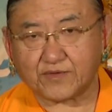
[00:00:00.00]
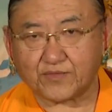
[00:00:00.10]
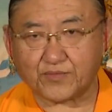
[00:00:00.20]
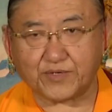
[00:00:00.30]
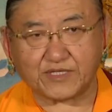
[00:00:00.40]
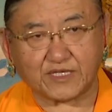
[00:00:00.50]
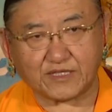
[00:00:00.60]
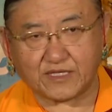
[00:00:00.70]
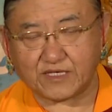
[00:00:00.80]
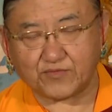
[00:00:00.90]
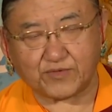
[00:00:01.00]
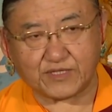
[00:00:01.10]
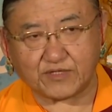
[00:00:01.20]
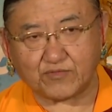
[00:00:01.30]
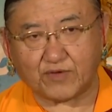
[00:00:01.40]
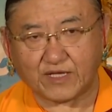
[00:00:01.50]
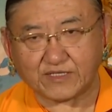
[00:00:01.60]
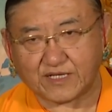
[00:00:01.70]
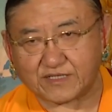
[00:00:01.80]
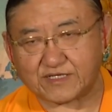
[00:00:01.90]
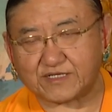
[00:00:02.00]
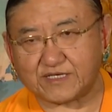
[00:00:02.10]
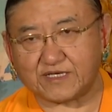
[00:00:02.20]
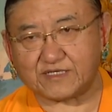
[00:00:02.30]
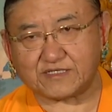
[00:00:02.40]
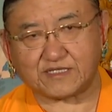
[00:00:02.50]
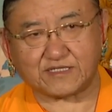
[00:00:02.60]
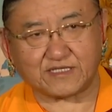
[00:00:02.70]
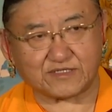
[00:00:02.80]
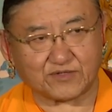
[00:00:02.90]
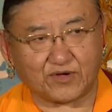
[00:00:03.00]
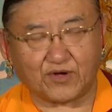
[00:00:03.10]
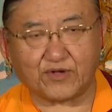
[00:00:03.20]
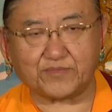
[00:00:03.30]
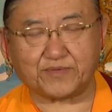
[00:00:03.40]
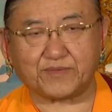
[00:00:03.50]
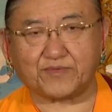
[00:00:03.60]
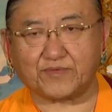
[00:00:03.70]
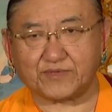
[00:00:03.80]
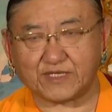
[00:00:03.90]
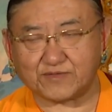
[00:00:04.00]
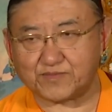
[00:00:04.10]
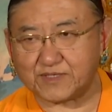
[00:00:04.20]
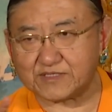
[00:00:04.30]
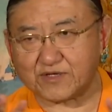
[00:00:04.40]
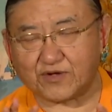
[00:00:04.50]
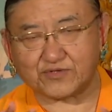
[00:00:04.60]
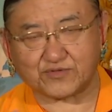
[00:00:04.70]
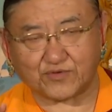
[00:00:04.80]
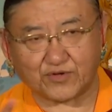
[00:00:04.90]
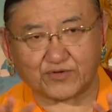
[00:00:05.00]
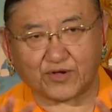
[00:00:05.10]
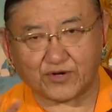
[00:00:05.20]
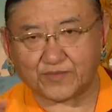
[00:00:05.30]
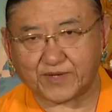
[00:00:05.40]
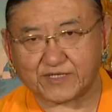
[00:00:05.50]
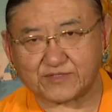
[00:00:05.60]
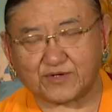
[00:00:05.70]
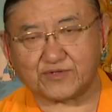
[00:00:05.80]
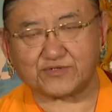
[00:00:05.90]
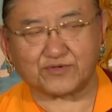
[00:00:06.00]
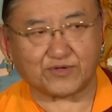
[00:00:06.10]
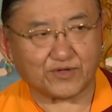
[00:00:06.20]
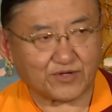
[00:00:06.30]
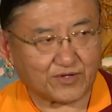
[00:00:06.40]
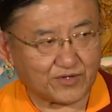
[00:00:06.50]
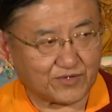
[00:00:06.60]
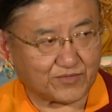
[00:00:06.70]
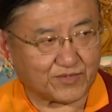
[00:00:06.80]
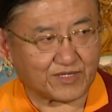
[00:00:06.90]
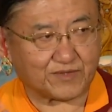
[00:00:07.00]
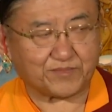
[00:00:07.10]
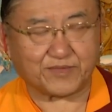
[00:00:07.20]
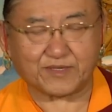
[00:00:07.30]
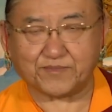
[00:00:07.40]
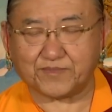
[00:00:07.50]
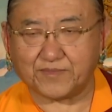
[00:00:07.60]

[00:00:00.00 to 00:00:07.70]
Within 100 years, these old people, these beings also, all of us also will be